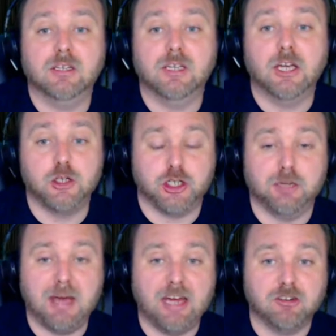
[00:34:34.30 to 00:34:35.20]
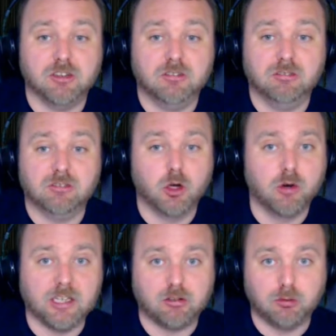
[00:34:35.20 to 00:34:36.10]
As you can imagine, they're
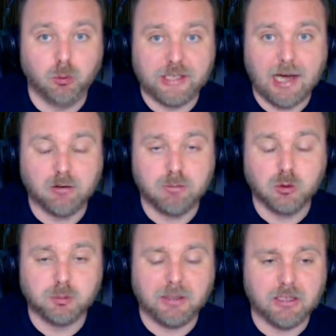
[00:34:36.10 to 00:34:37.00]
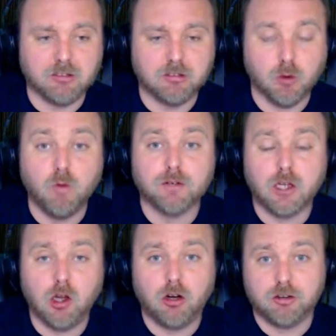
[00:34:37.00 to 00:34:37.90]
already sold out in most places.
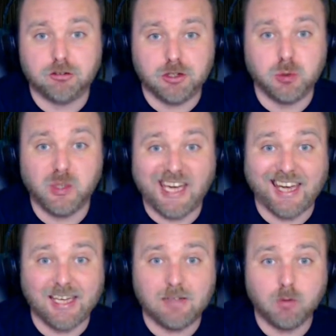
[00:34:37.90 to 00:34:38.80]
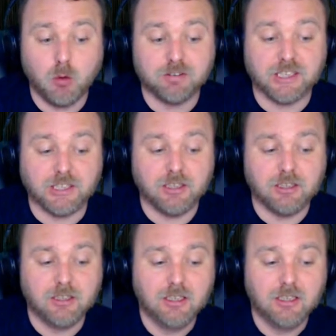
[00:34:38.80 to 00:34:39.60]
Overclockers UK, over here,